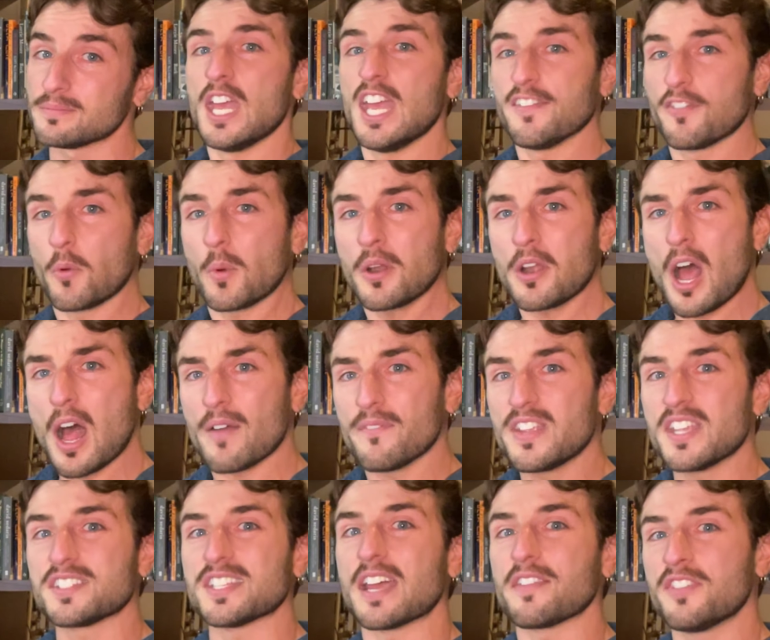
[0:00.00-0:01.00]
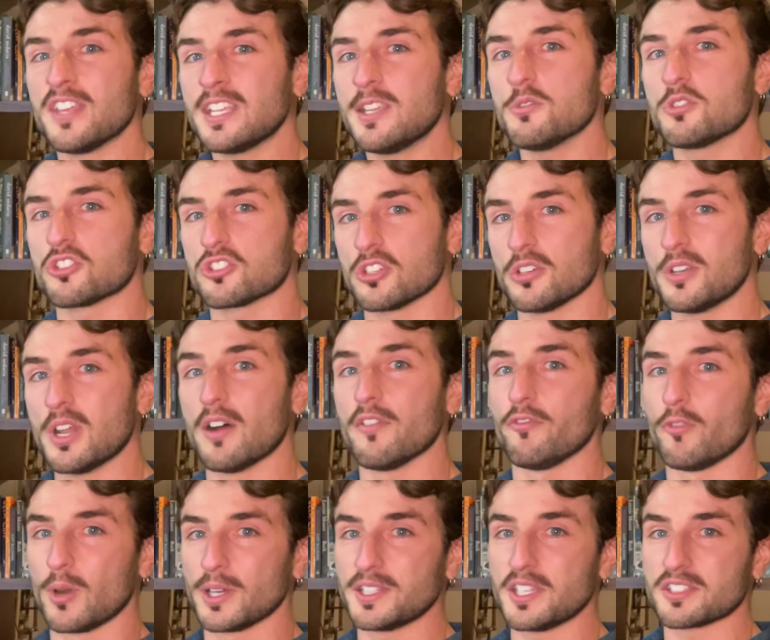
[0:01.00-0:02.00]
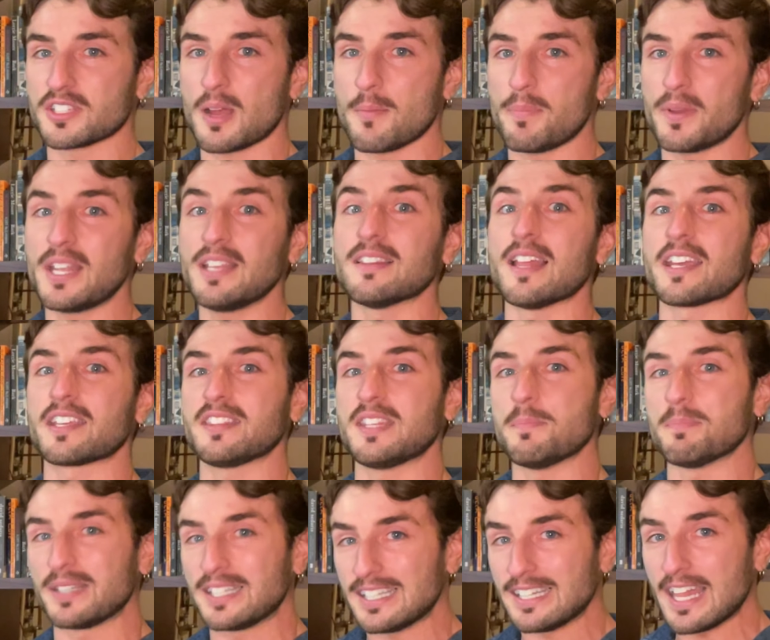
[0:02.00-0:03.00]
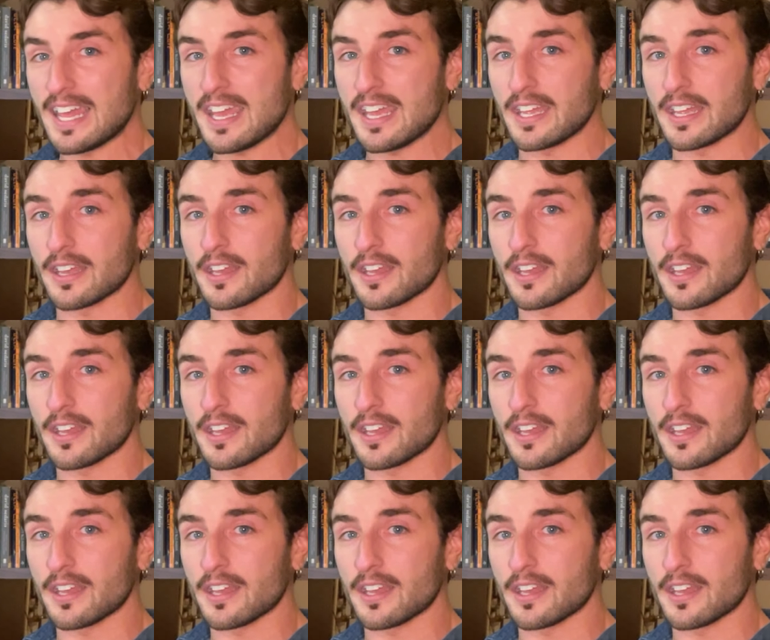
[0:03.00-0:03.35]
If it weren't obvious, I think you should avoid this company like the plague.